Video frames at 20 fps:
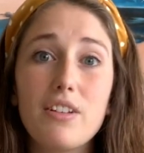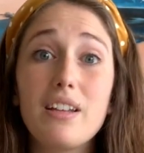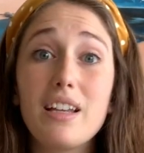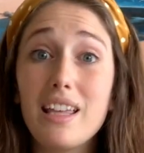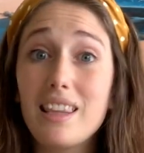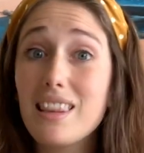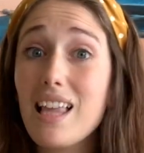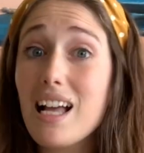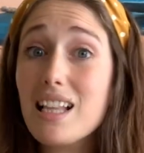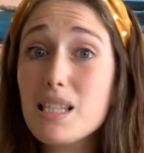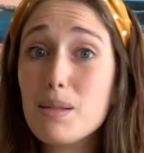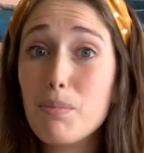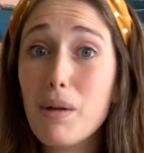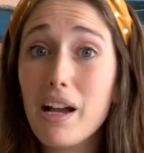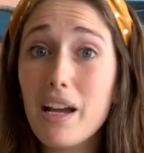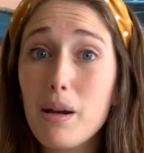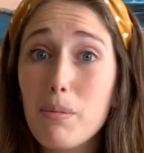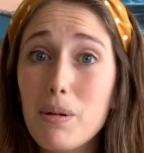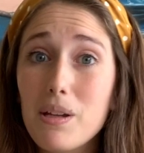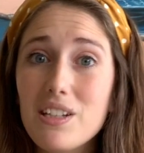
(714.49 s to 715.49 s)
And that's my
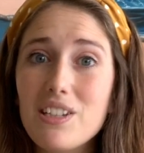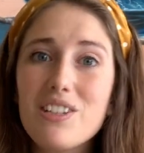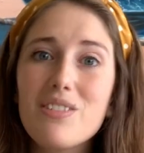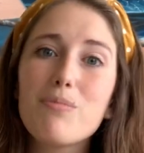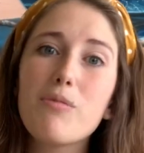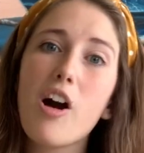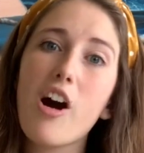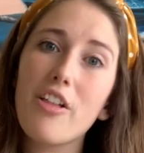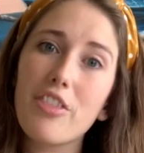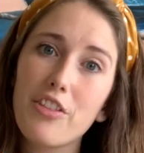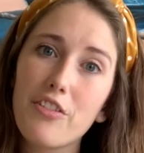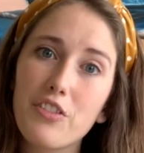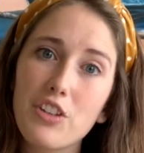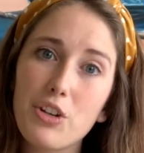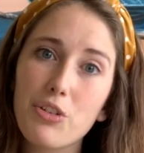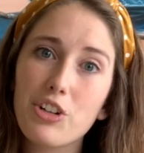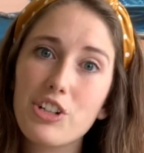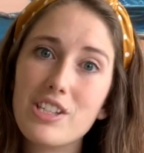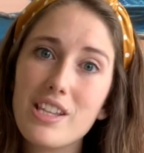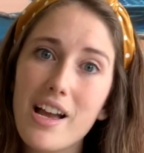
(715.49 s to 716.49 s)
opinion on the
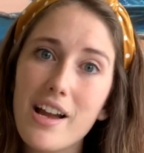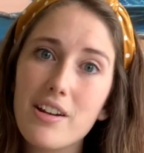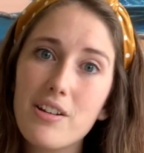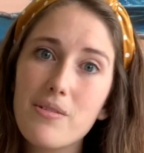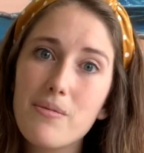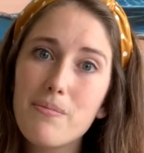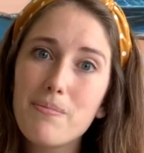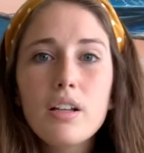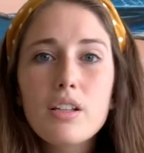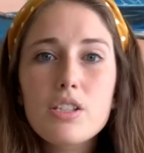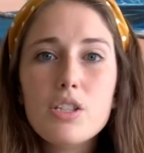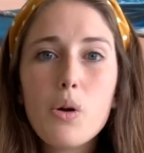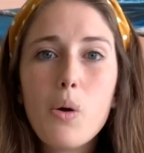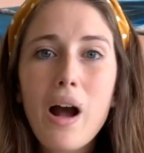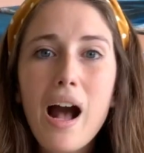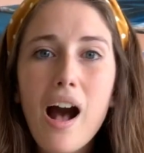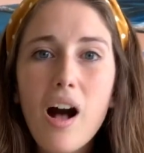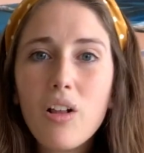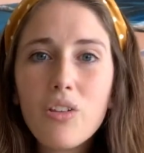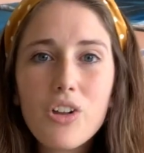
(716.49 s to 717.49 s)
viewer side. So
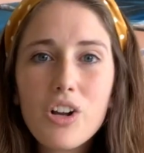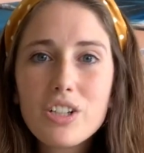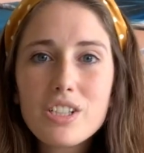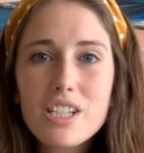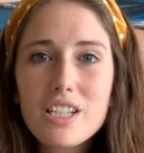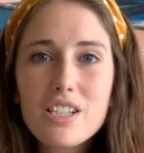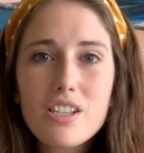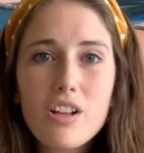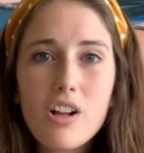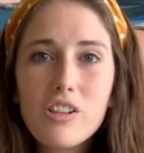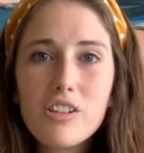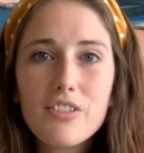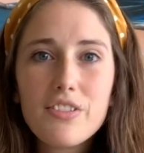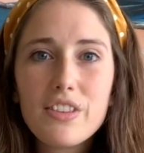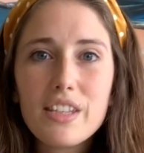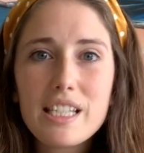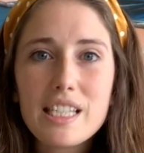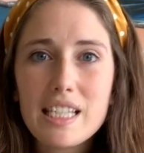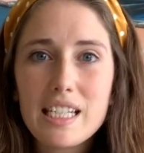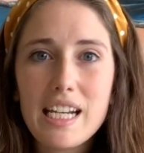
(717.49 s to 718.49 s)
how long does all of
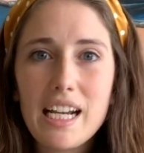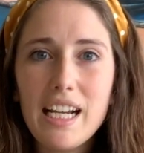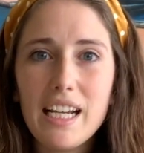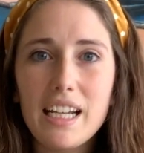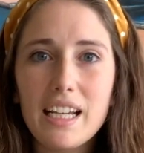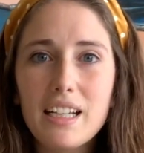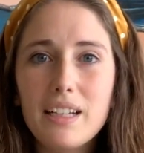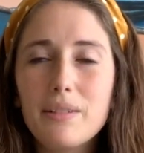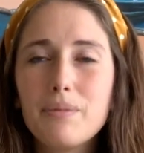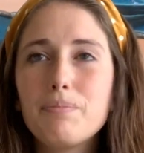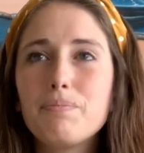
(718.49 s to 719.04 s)
this take?